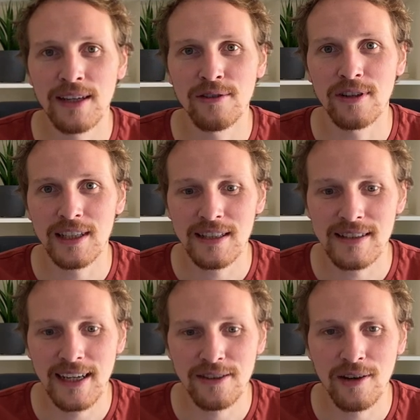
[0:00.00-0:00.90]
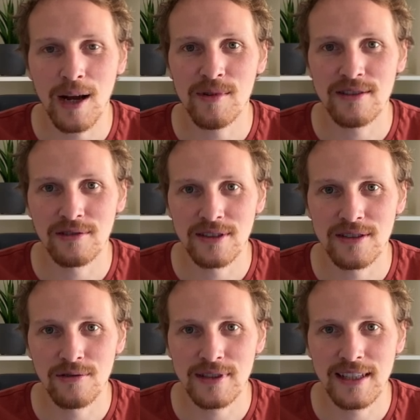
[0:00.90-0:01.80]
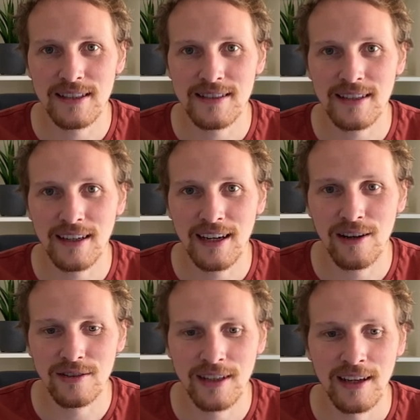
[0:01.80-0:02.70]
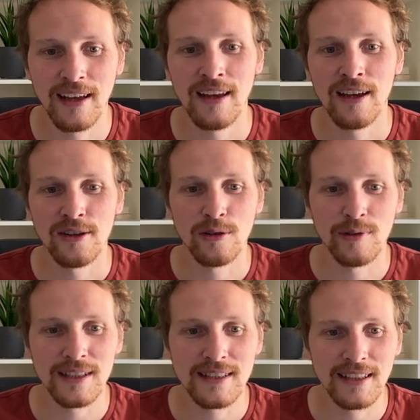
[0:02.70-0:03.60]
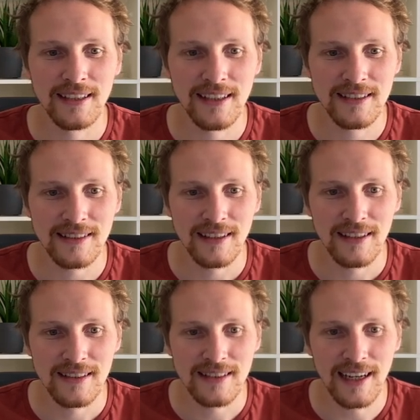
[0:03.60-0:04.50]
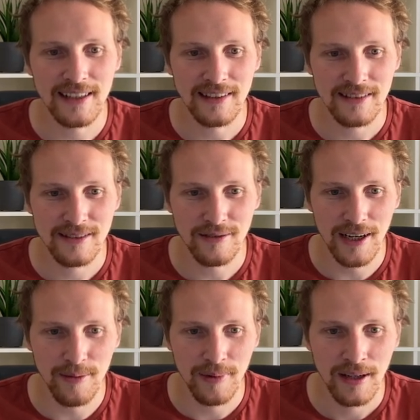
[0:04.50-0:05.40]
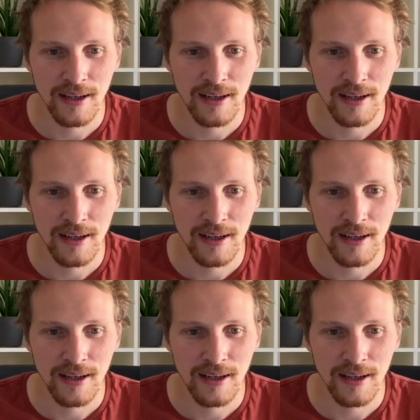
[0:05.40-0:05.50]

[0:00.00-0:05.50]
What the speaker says: you're inside your Amazon Associates account, you will see this site stripe.